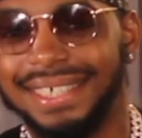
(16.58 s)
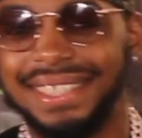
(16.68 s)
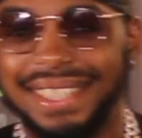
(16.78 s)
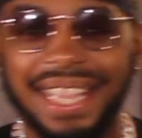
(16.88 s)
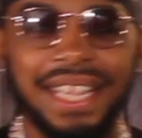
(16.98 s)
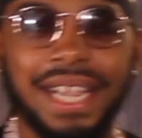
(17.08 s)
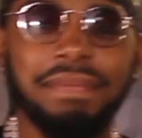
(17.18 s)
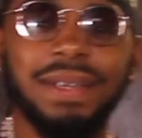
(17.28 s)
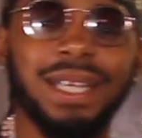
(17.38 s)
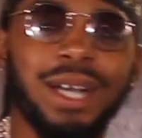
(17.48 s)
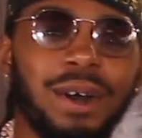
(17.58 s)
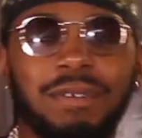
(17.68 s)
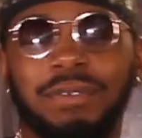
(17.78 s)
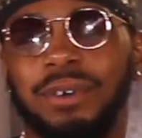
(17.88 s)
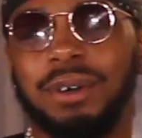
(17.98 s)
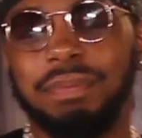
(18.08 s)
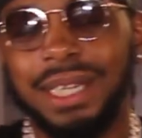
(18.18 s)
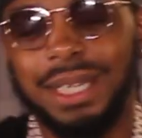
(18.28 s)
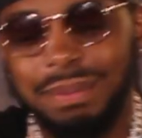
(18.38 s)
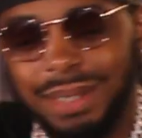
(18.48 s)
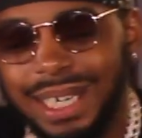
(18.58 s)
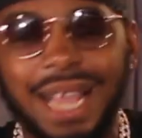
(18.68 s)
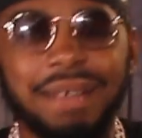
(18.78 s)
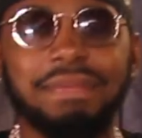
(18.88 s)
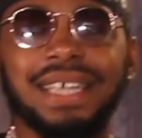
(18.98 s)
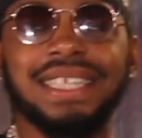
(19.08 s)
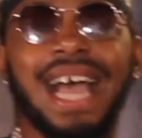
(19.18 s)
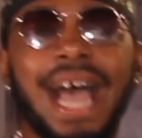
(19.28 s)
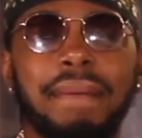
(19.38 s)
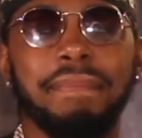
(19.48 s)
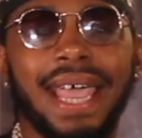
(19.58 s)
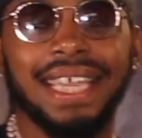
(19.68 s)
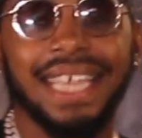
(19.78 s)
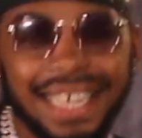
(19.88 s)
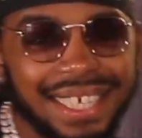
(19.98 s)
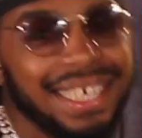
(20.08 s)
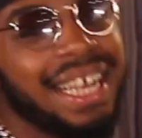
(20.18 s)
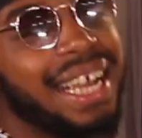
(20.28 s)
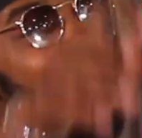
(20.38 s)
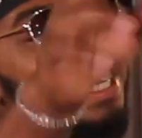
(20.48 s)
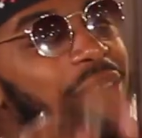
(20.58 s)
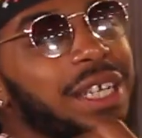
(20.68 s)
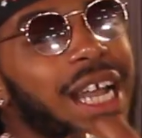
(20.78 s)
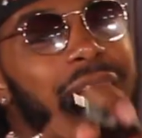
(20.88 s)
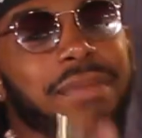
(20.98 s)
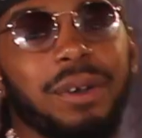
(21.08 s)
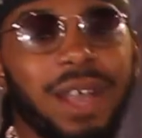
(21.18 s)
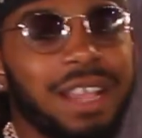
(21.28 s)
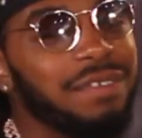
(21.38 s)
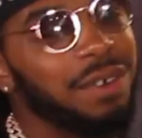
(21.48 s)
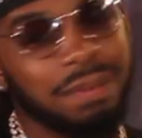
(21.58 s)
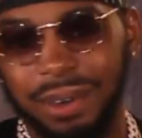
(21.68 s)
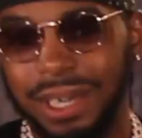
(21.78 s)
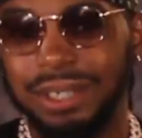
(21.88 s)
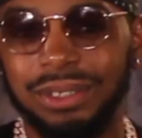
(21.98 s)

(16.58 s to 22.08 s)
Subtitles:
this thing. I've been gone for a minute, but now I'm about to hop back in it. I know y'all been waiting for the boy to